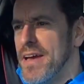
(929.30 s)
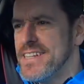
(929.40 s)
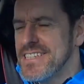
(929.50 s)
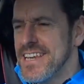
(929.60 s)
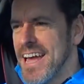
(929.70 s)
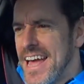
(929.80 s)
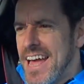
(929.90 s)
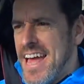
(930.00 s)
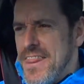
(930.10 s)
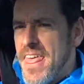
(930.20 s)
bits.
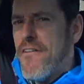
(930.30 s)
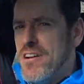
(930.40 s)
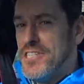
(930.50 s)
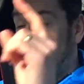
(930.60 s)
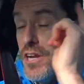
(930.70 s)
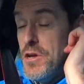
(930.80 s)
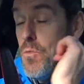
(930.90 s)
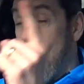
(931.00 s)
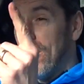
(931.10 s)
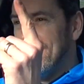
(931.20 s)
There is only
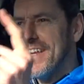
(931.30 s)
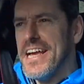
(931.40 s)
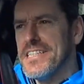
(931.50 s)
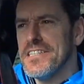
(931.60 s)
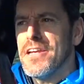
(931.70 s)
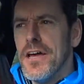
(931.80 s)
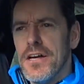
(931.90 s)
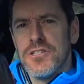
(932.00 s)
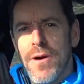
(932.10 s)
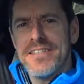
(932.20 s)
one test
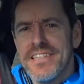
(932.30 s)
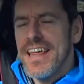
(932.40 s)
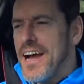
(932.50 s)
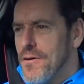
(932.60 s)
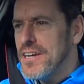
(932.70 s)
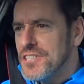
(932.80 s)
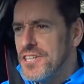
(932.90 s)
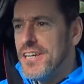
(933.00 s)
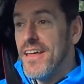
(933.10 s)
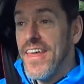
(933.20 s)
to answer that
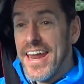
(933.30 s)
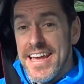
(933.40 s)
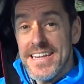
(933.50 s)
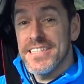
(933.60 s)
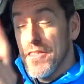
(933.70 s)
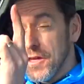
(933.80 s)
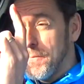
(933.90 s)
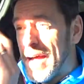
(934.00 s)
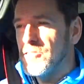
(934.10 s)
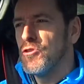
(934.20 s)
question, and that is the
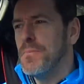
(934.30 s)
petrol